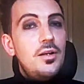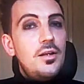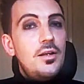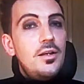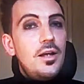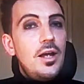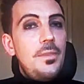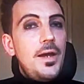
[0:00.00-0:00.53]

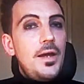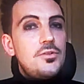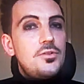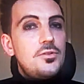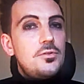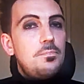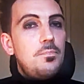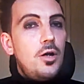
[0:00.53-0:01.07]
And
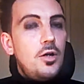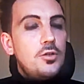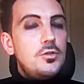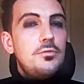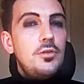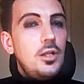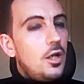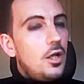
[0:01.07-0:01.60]
that's part of
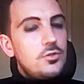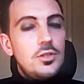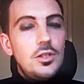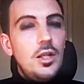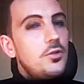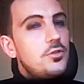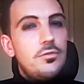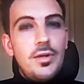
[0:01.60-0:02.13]
lots and
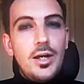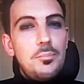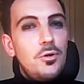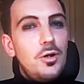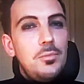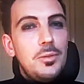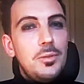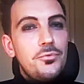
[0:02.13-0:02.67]
lots of our
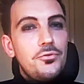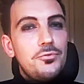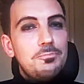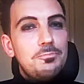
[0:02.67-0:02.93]
problems.